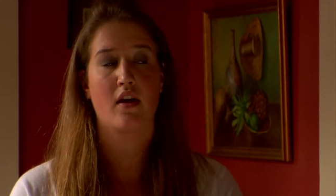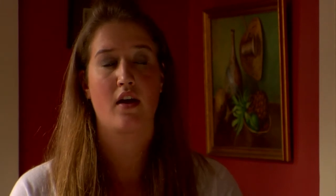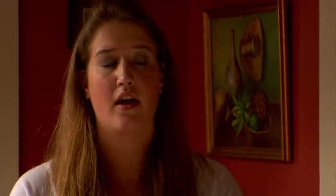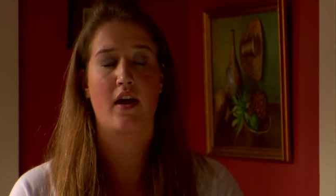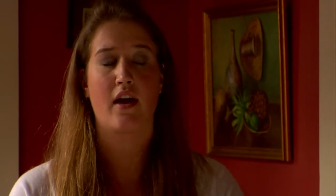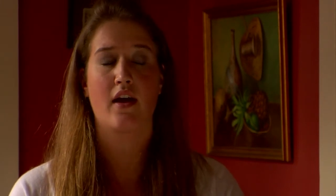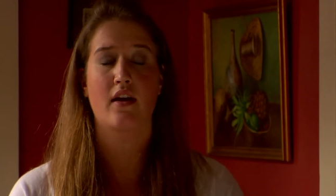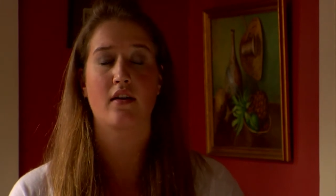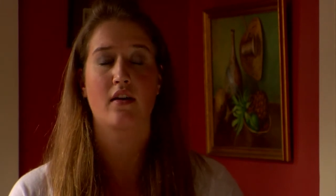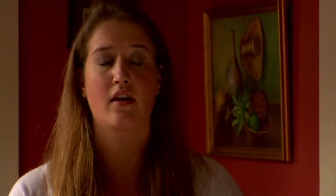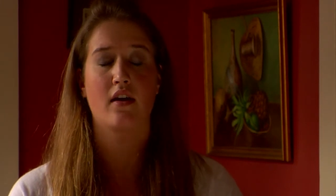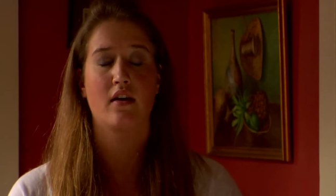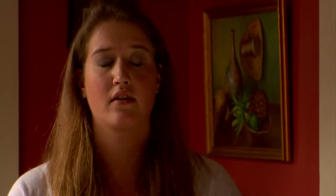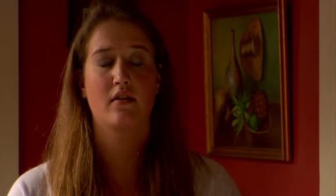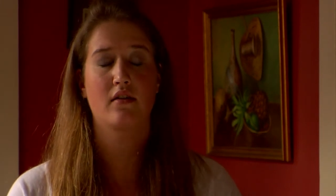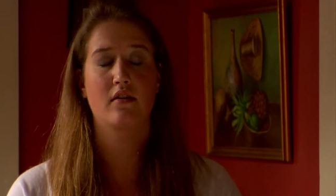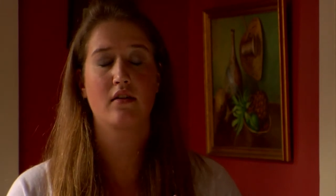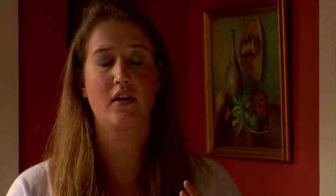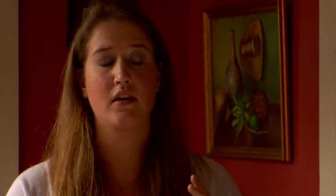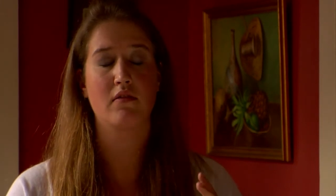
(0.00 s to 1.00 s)
And
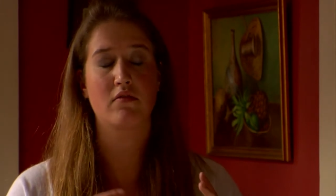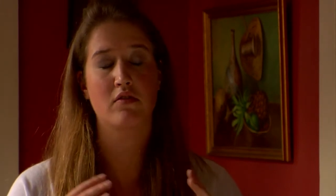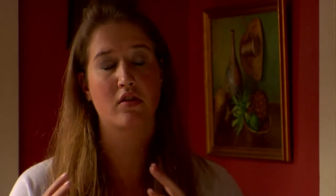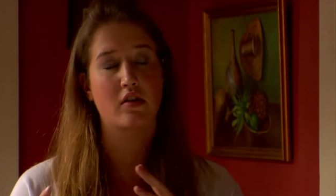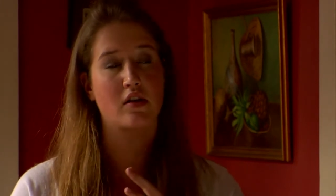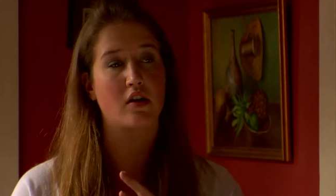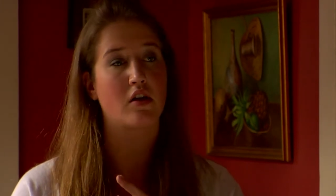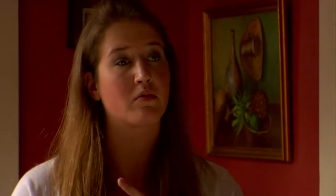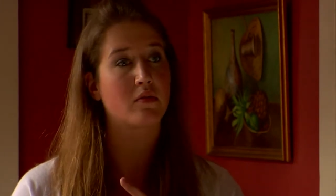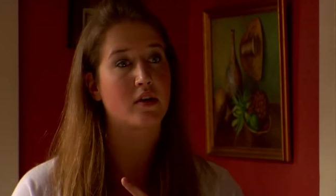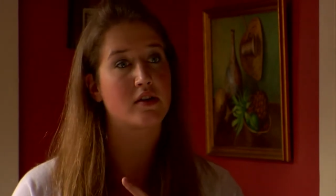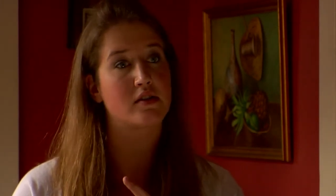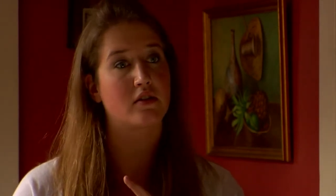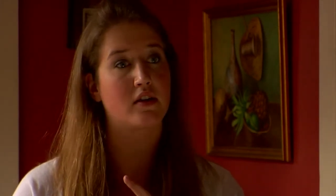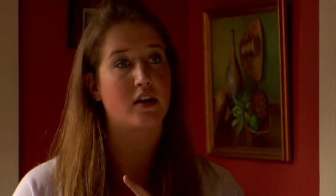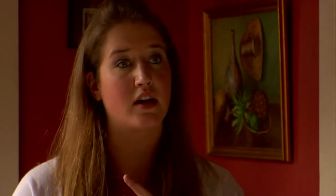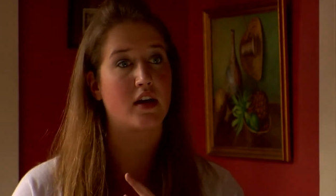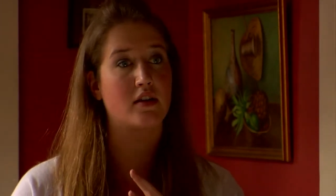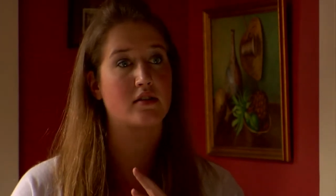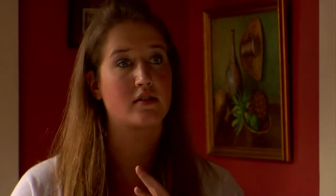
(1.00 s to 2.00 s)
even though they don't raise their
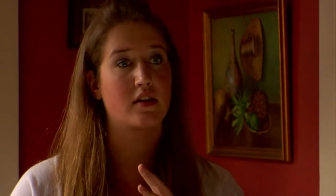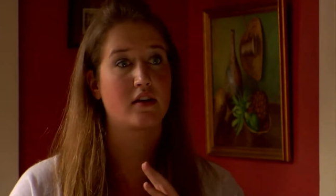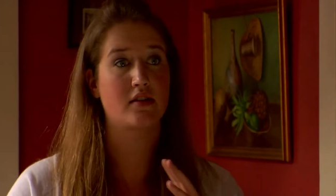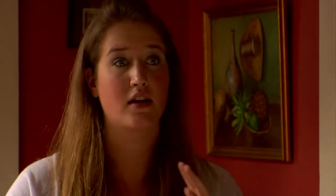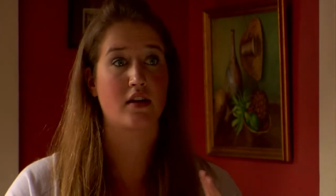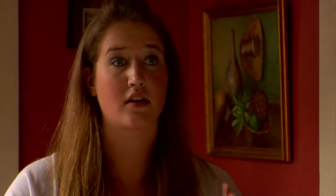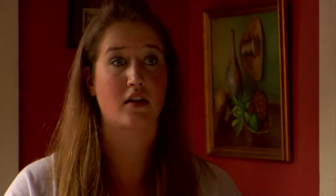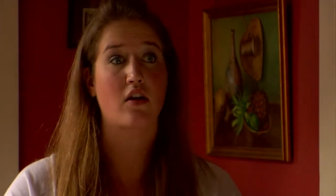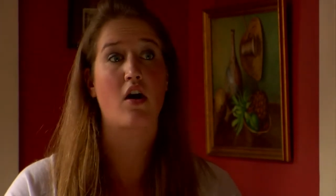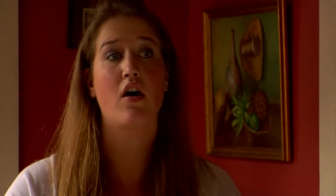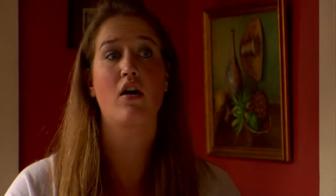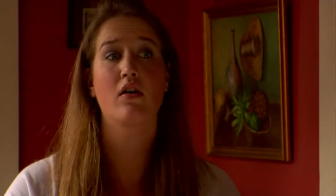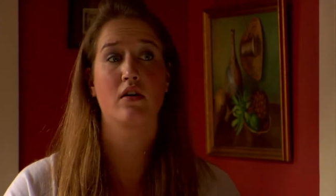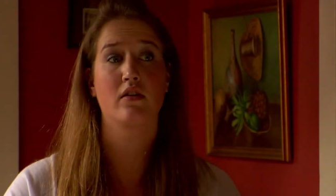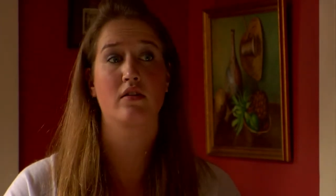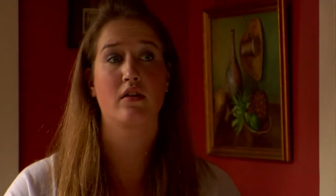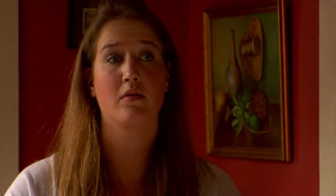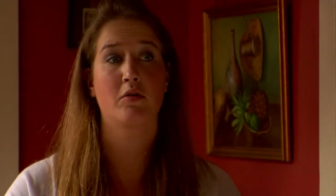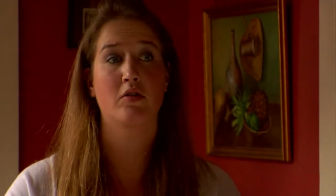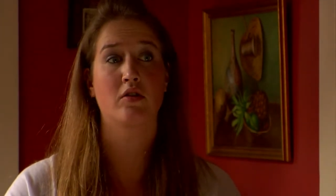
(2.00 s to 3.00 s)
hands, I tend to call on
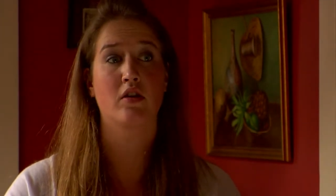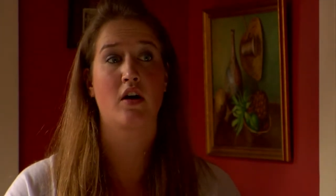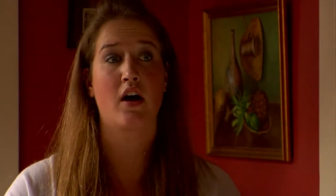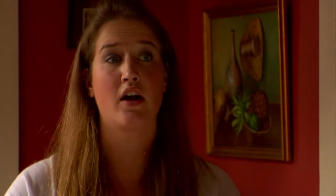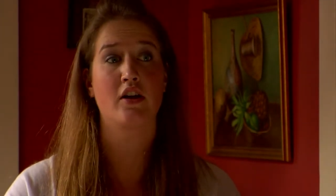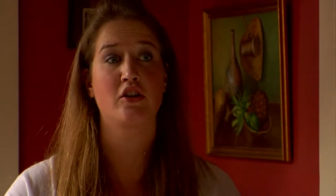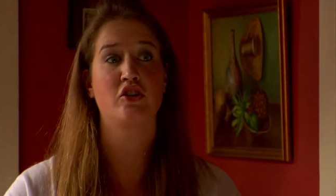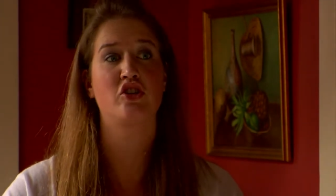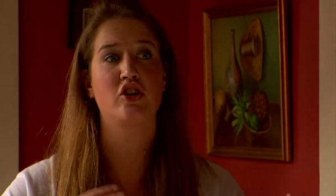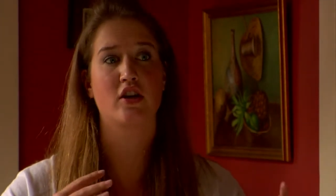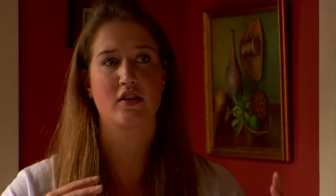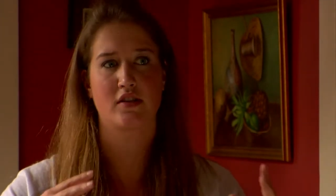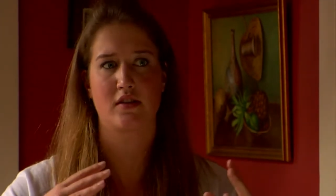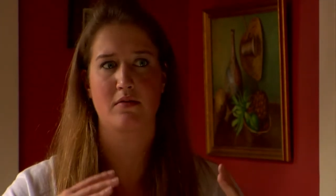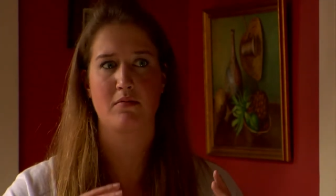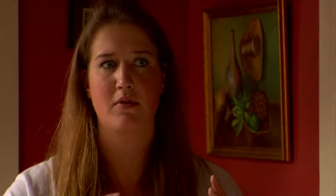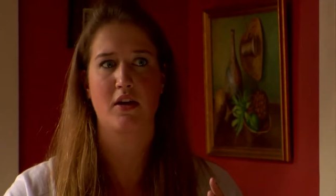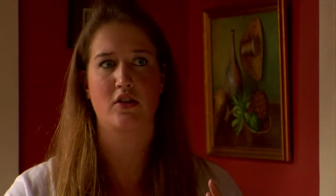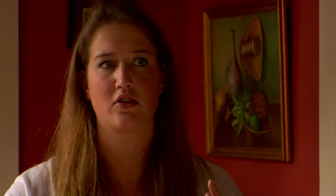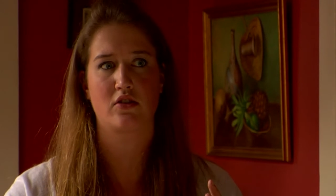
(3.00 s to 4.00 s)
them a lot just to
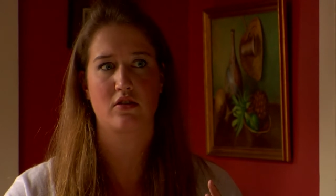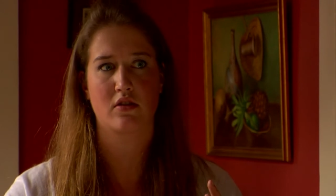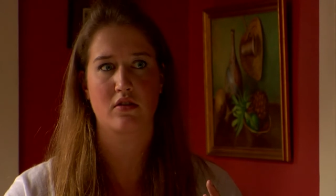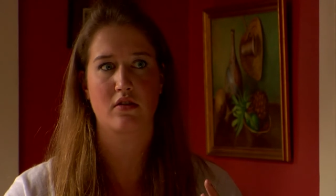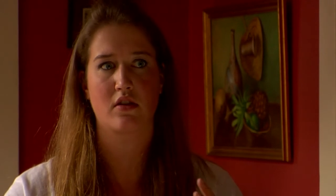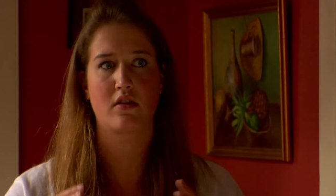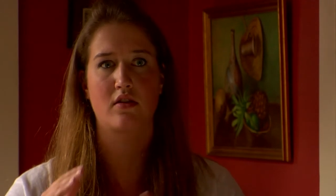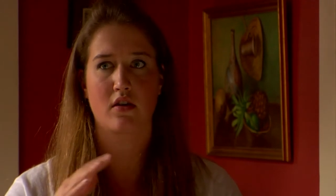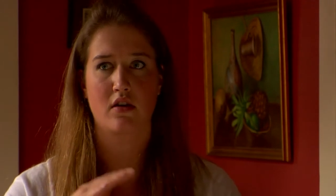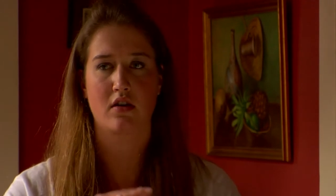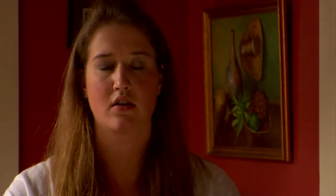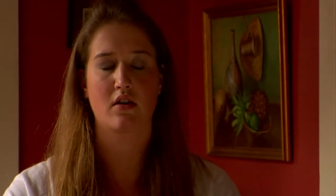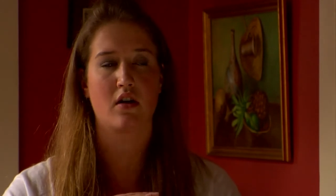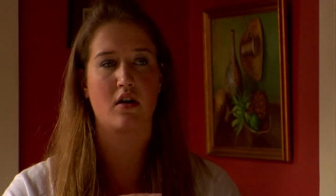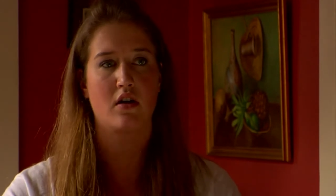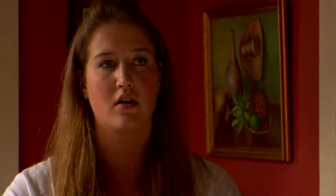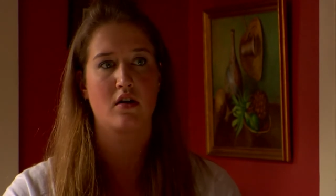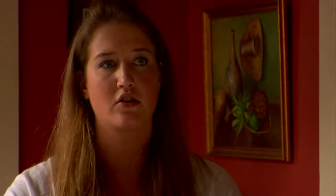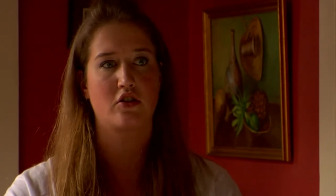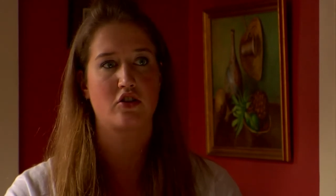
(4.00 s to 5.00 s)
make sure that they're
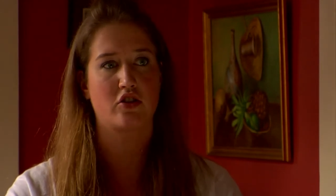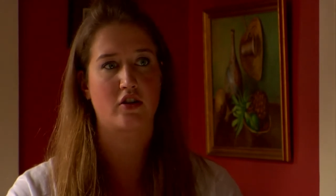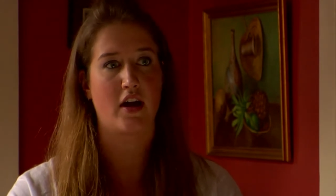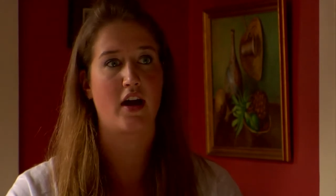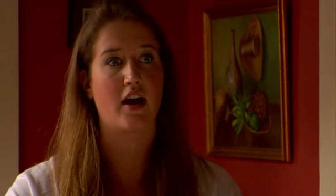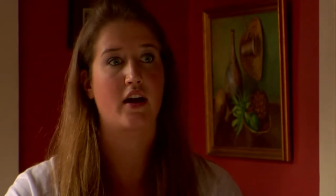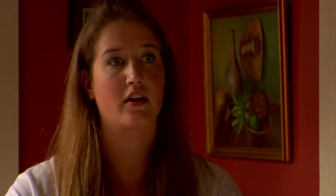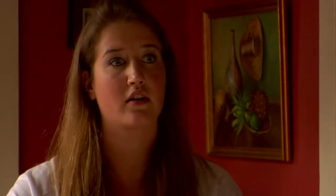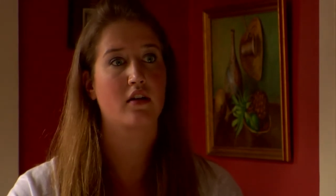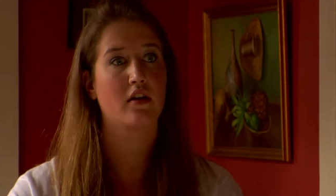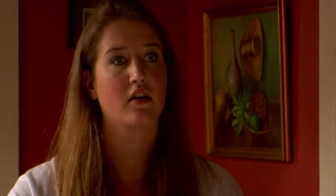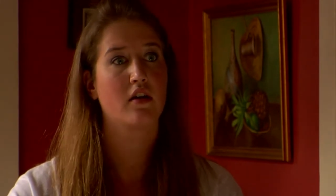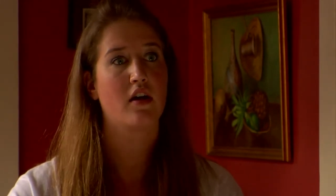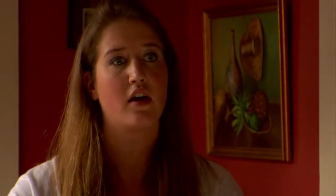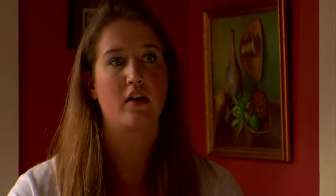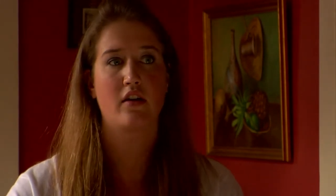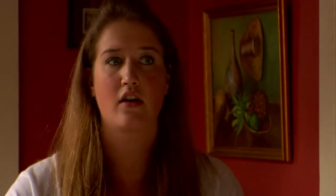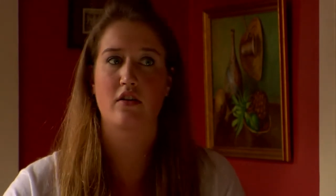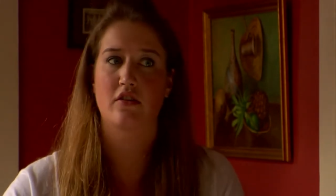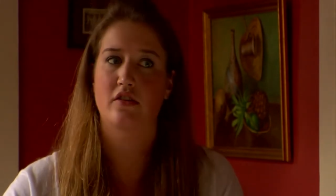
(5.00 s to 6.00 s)
on track
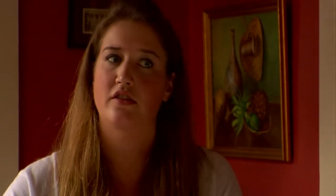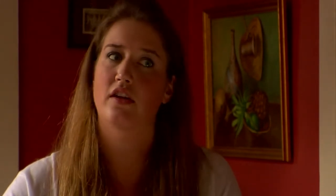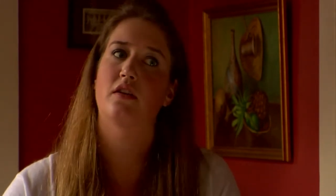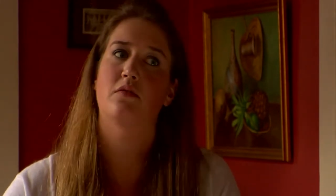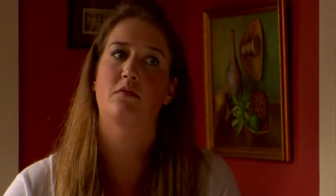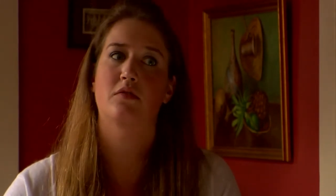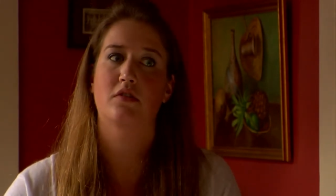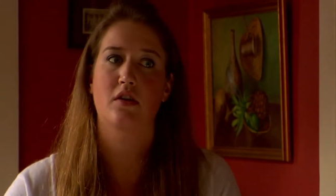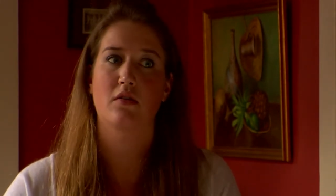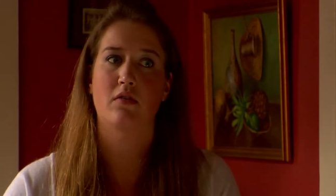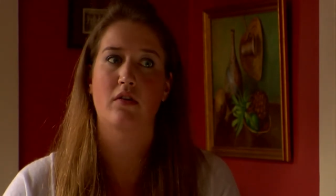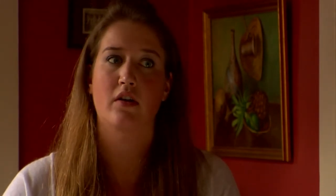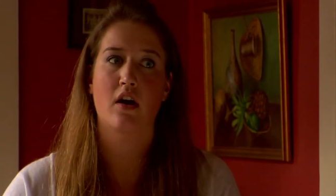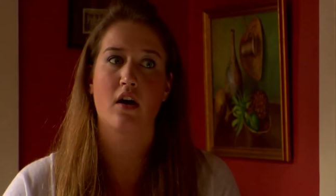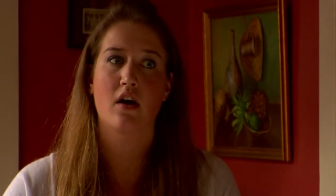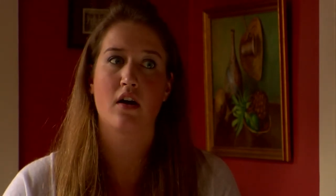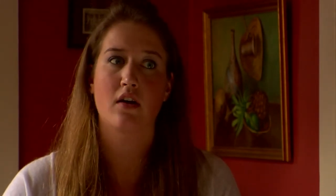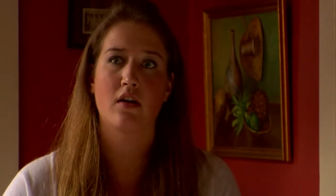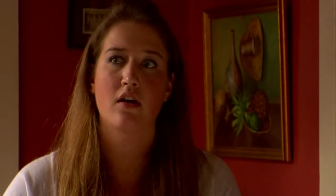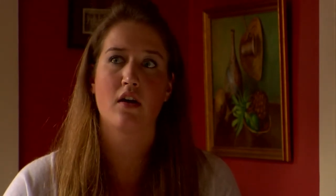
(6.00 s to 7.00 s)
and understanding what's going
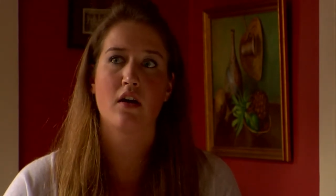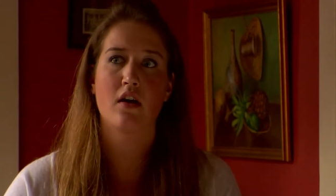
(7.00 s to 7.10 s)
on.